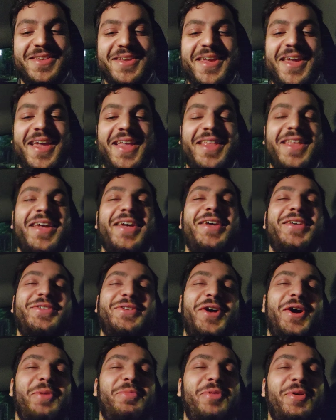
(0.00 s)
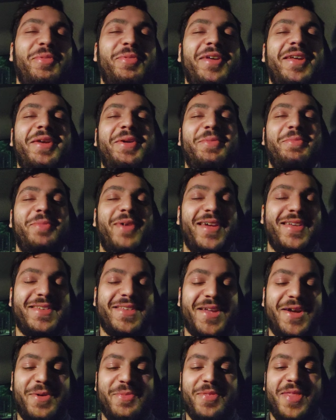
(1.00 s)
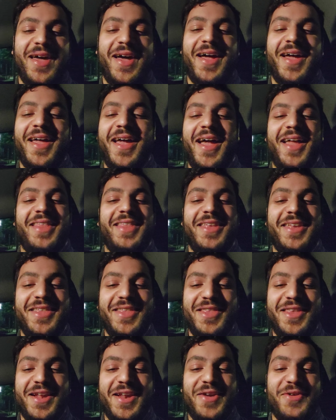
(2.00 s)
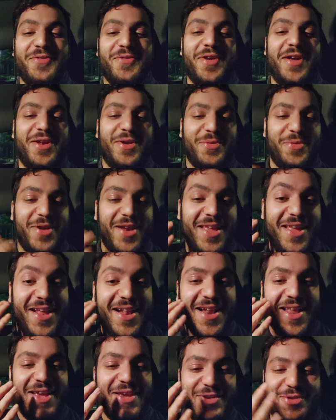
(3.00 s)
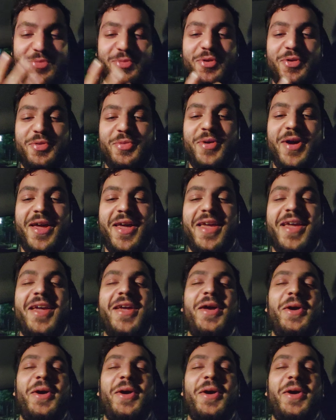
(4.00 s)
Again, so I probably messed up that and didn't deliver it in a really clear, smooth way,